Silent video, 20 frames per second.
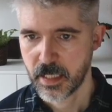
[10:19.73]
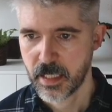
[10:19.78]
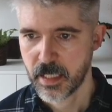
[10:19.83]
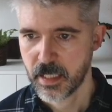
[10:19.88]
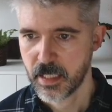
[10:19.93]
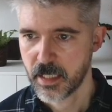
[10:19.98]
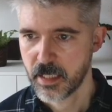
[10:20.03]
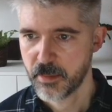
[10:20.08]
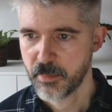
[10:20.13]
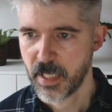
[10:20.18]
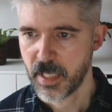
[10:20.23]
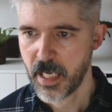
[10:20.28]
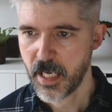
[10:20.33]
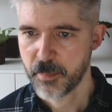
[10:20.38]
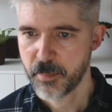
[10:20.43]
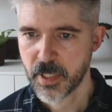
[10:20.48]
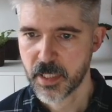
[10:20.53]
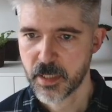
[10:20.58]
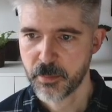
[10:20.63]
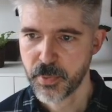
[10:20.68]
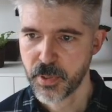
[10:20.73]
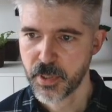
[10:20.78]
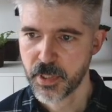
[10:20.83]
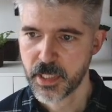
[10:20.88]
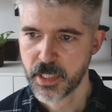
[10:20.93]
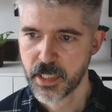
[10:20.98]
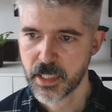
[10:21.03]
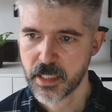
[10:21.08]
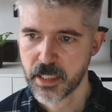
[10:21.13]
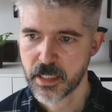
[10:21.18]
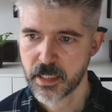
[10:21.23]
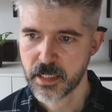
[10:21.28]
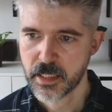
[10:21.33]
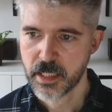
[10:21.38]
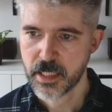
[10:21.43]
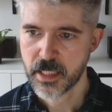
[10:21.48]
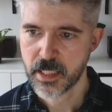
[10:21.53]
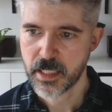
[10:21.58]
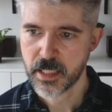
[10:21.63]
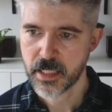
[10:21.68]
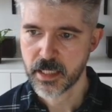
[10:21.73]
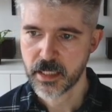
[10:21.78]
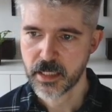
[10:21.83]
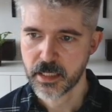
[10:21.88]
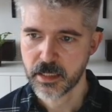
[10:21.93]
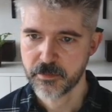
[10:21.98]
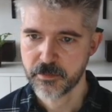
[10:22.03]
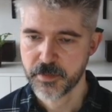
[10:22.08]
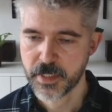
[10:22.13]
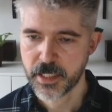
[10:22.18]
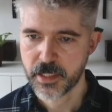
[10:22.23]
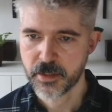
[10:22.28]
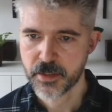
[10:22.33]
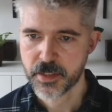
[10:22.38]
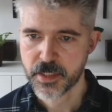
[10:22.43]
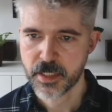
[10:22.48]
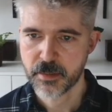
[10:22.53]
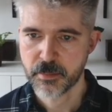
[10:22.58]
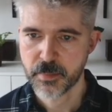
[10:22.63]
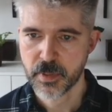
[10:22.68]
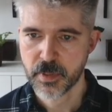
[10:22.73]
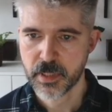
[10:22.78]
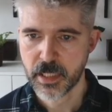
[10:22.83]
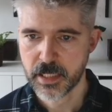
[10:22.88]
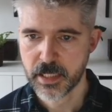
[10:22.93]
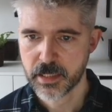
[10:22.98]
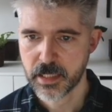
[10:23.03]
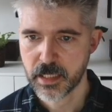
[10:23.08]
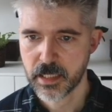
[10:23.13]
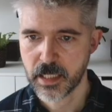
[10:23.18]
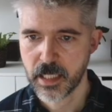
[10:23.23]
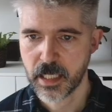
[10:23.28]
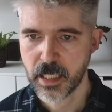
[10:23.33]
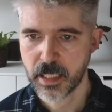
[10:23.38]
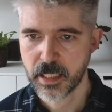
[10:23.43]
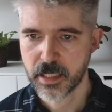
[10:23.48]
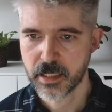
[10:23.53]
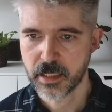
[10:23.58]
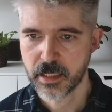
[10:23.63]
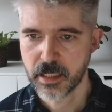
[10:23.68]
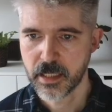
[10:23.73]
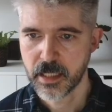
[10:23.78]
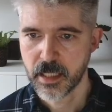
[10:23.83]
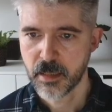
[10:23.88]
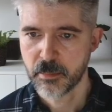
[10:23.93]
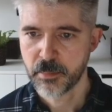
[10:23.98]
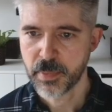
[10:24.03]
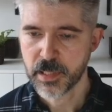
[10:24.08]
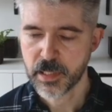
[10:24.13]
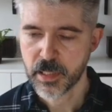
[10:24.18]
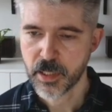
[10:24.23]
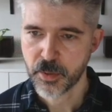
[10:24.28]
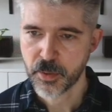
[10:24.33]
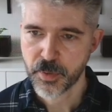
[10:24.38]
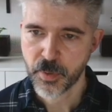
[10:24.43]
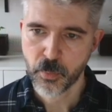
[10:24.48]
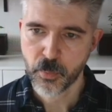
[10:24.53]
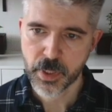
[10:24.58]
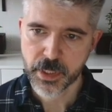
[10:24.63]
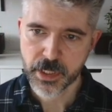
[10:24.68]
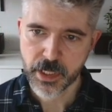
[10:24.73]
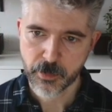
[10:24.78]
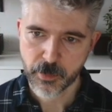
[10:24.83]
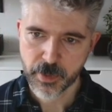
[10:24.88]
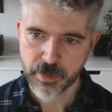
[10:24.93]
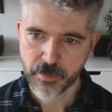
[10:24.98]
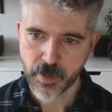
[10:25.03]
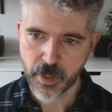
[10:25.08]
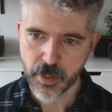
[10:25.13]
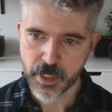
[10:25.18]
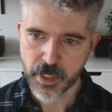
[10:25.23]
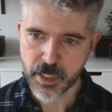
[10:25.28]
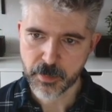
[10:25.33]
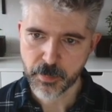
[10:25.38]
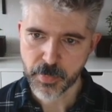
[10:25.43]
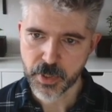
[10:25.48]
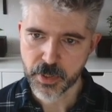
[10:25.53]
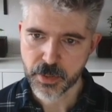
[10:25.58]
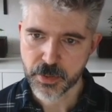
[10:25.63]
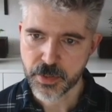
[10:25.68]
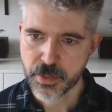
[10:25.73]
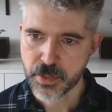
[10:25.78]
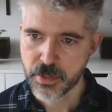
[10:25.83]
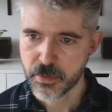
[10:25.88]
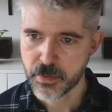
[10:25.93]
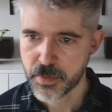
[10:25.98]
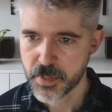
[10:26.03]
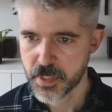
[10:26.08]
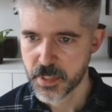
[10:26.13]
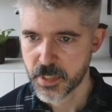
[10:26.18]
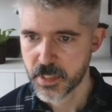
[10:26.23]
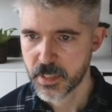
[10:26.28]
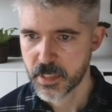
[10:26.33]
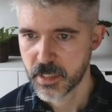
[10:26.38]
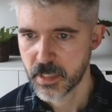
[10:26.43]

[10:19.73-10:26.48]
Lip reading: I'm going to put in the figure symbol at the line below the one that we've already produced.